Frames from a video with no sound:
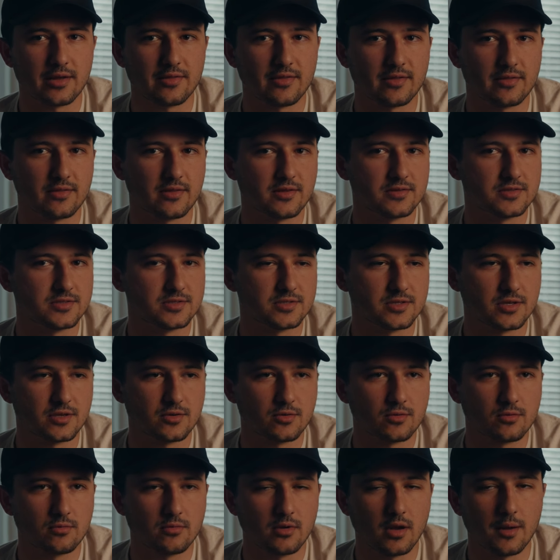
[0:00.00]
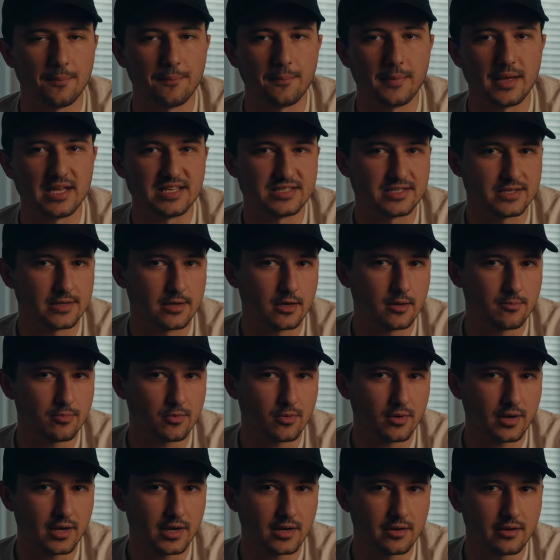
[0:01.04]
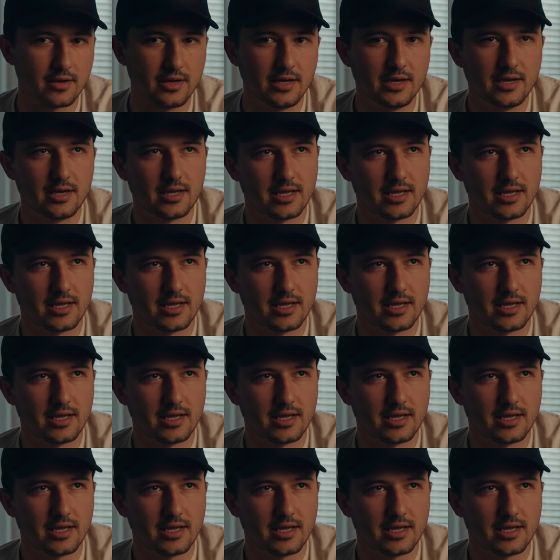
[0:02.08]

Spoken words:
I think this is an amazing upgrade.